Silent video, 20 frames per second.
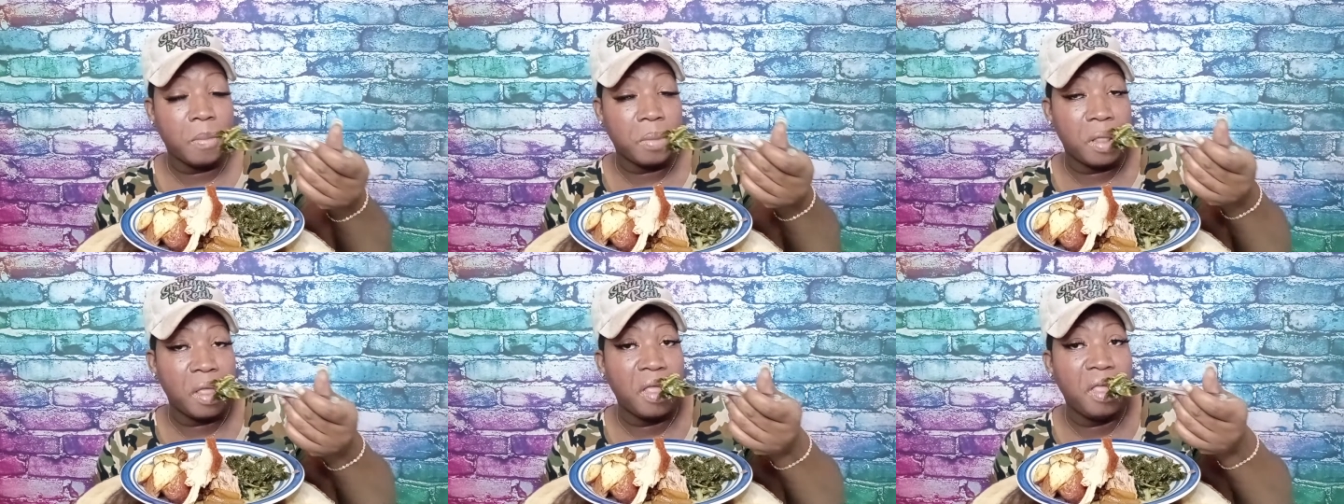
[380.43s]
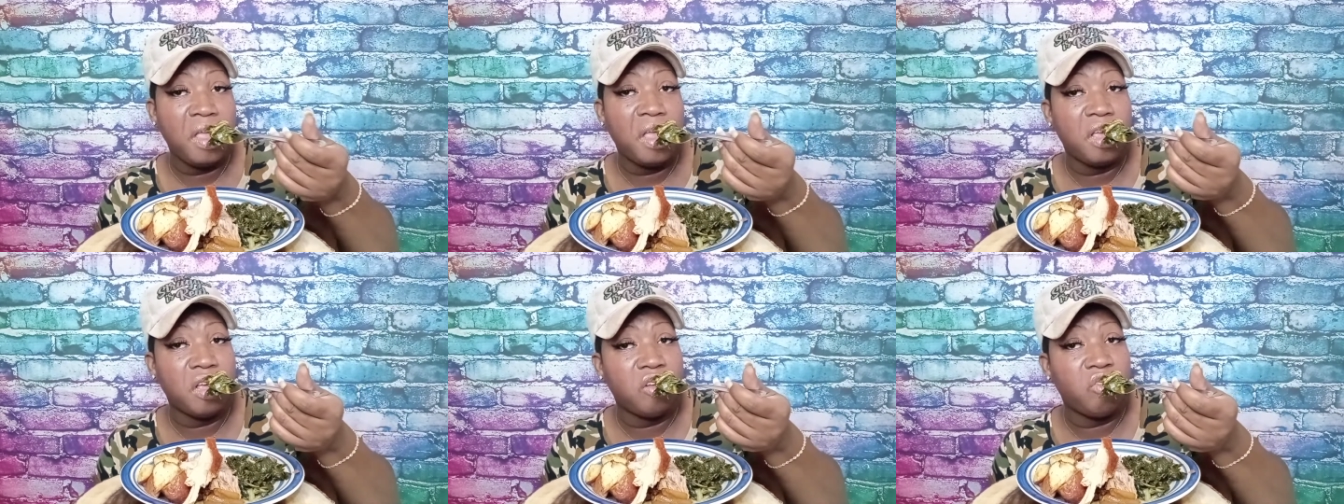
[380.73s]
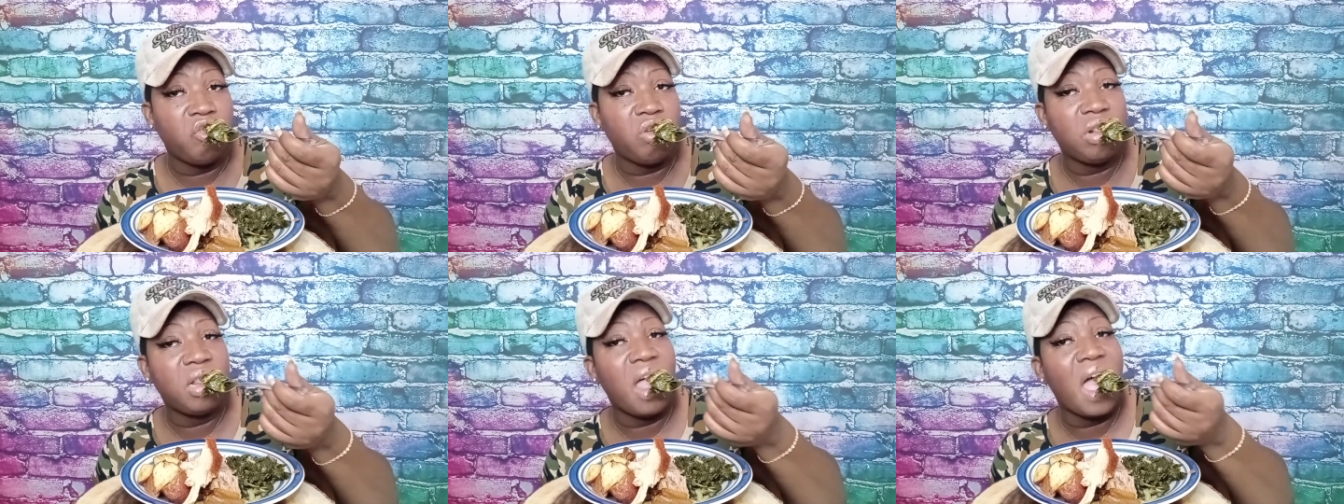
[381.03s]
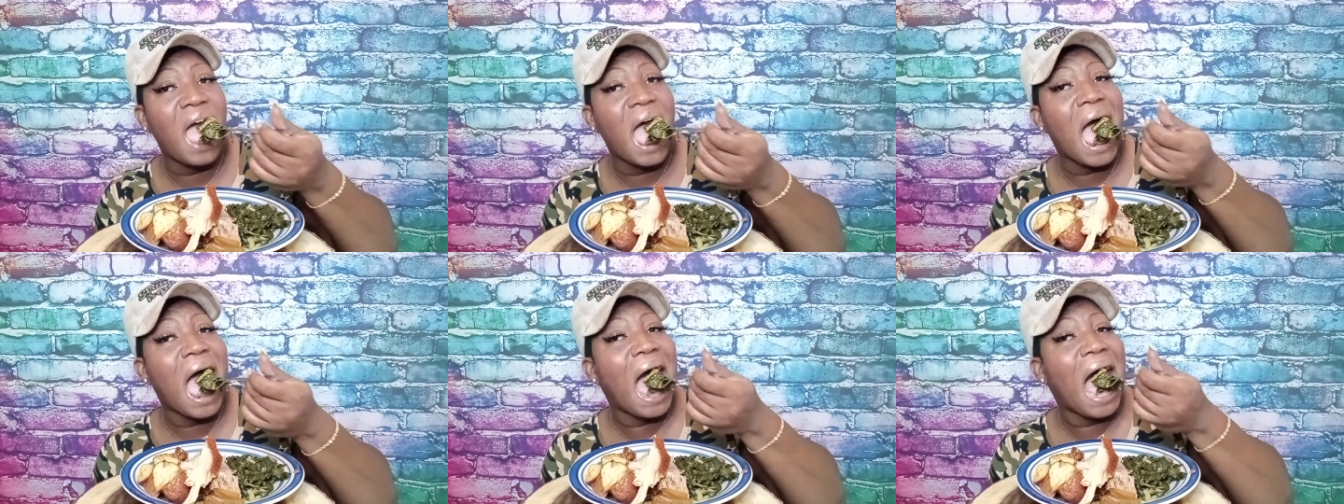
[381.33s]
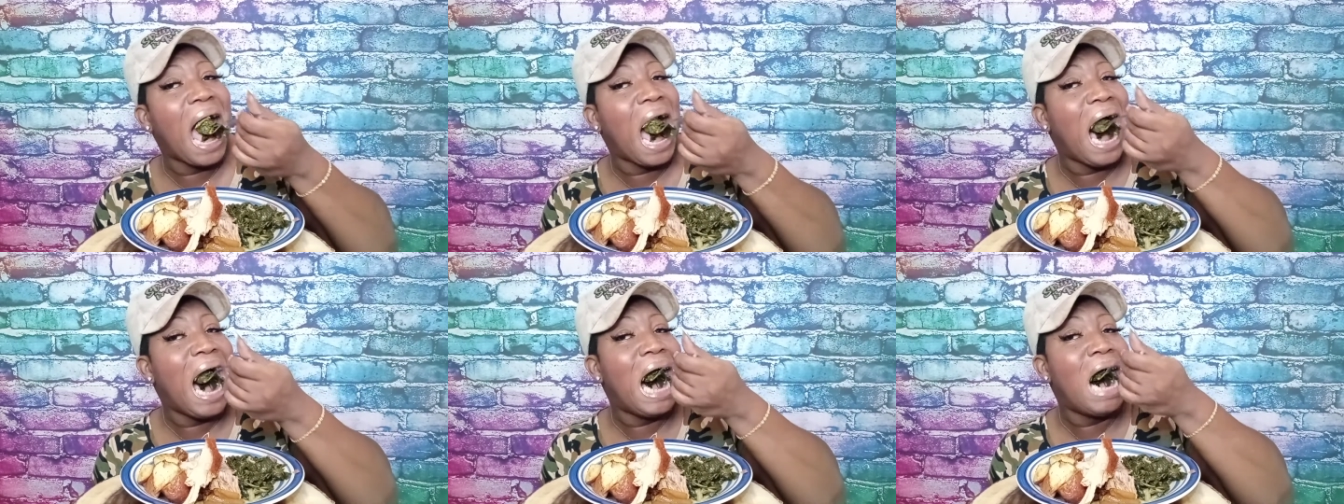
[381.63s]
They in here. Trust that.
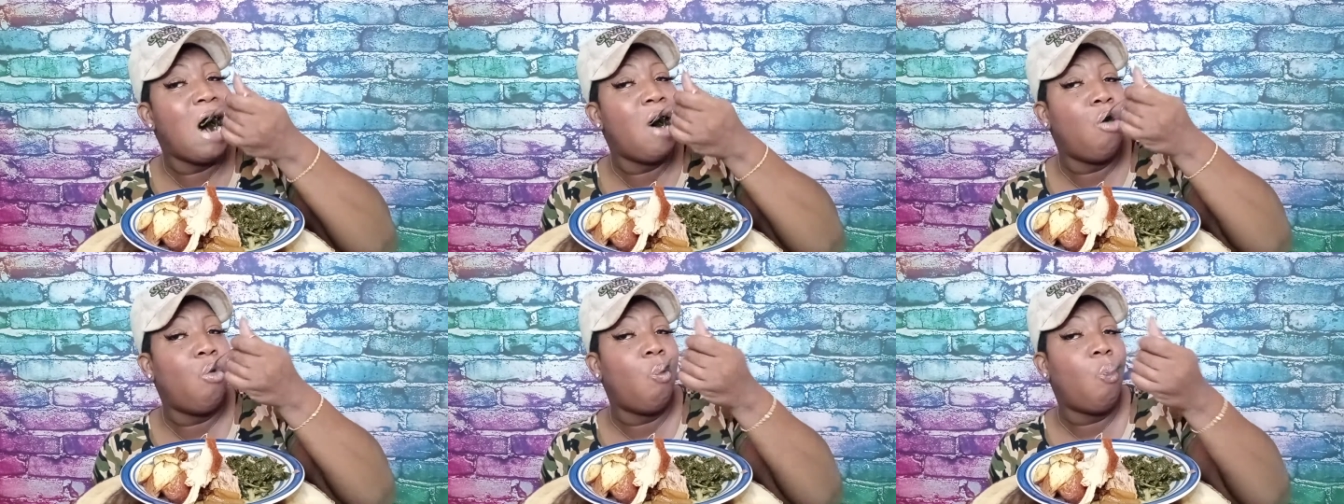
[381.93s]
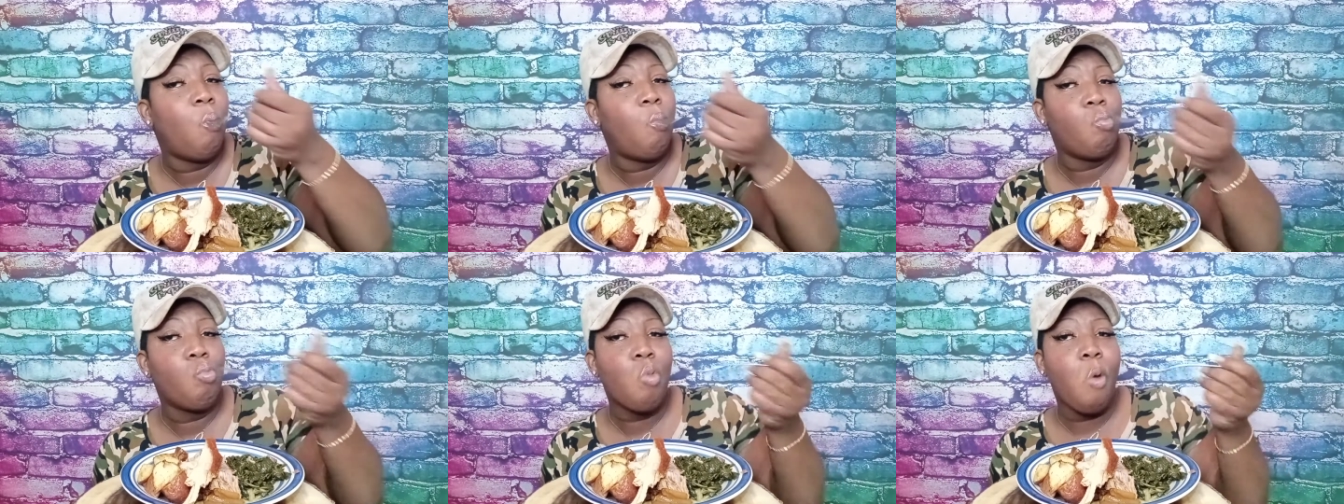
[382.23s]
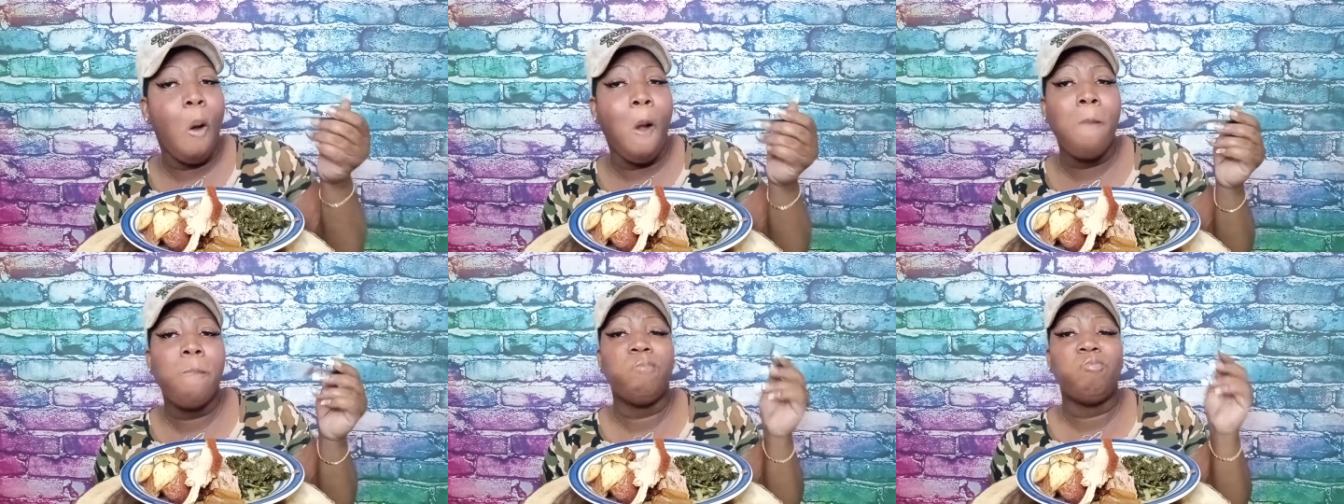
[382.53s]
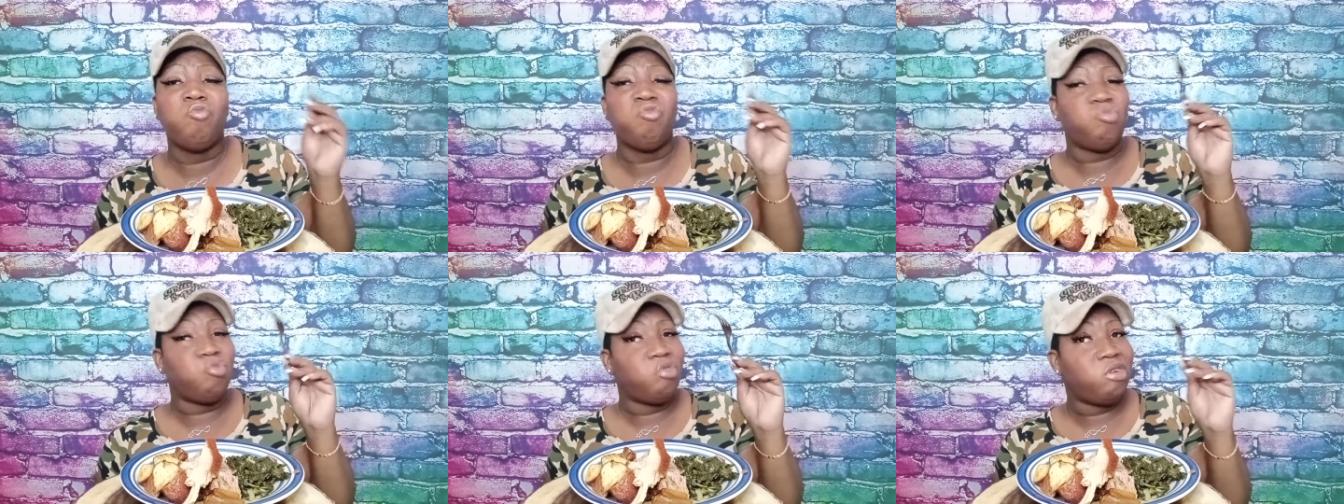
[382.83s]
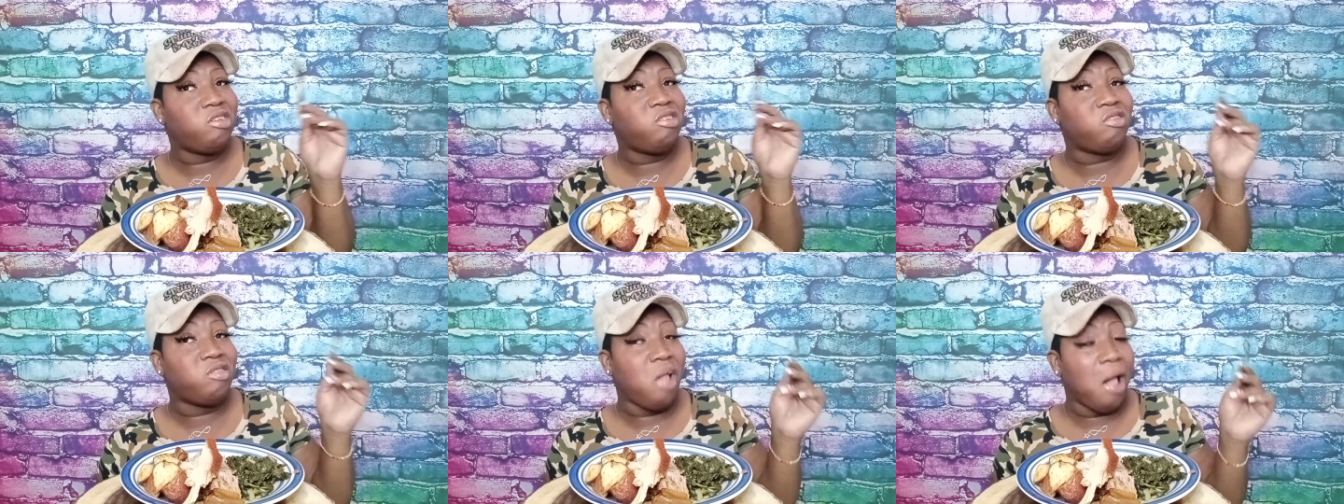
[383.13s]

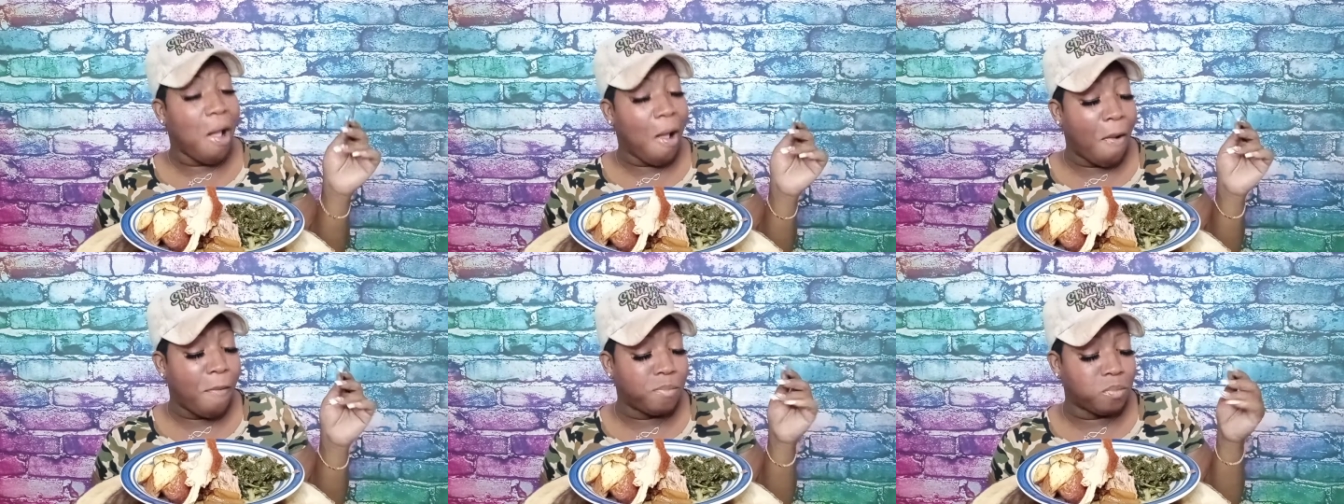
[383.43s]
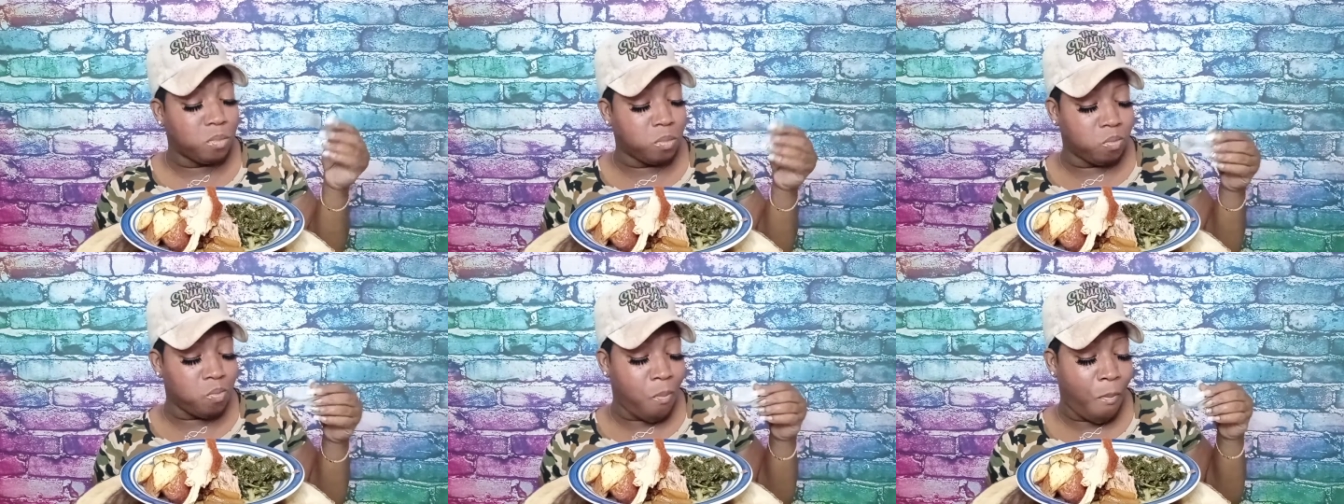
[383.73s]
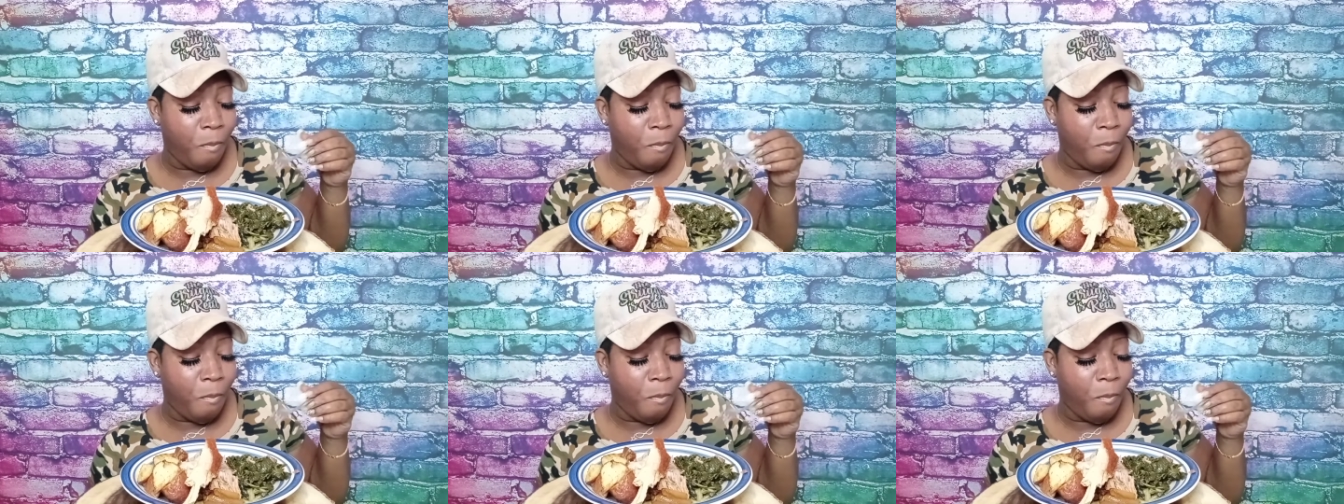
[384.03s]
Trust that.